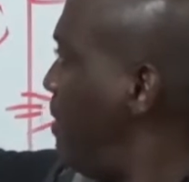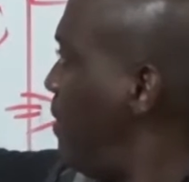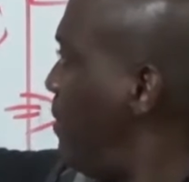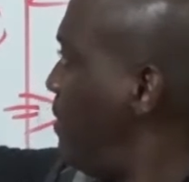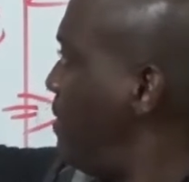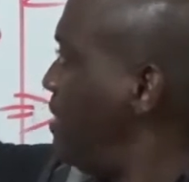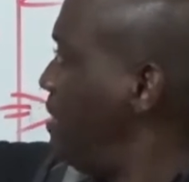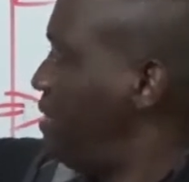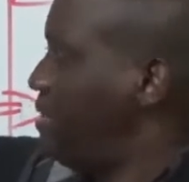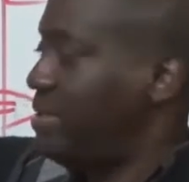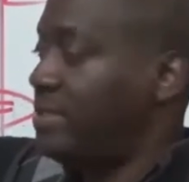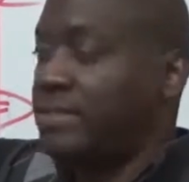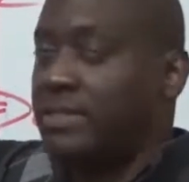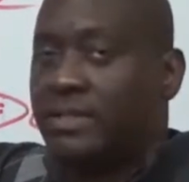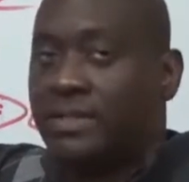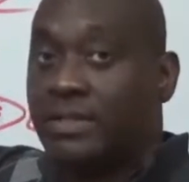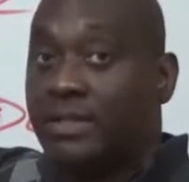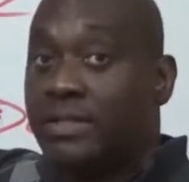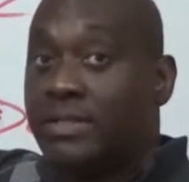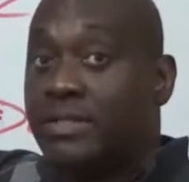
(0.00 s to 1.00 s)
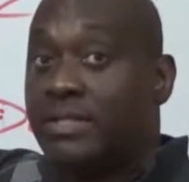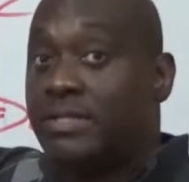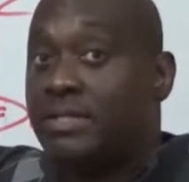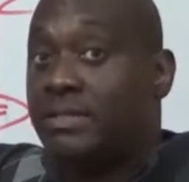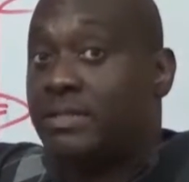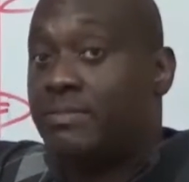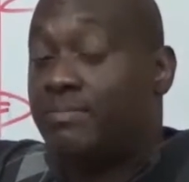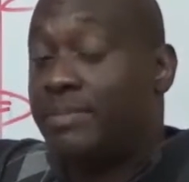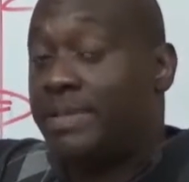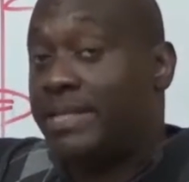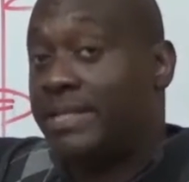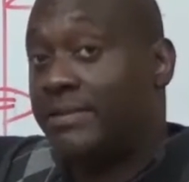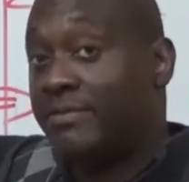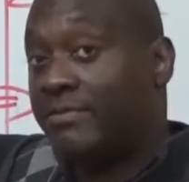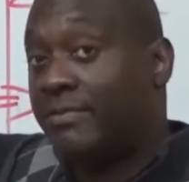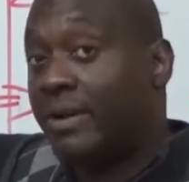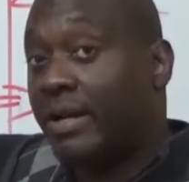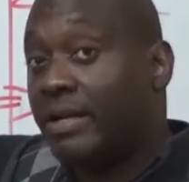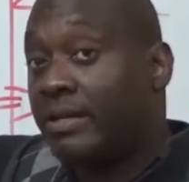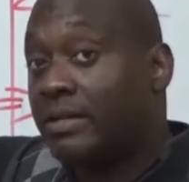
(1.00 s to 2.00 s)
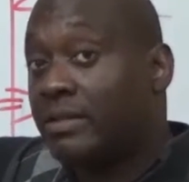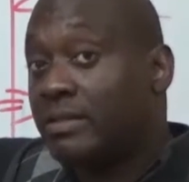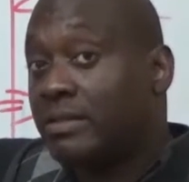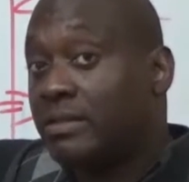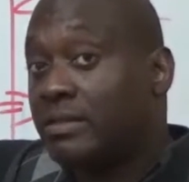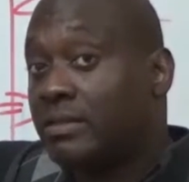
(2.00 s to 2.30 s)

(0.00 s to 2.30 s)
powers could be different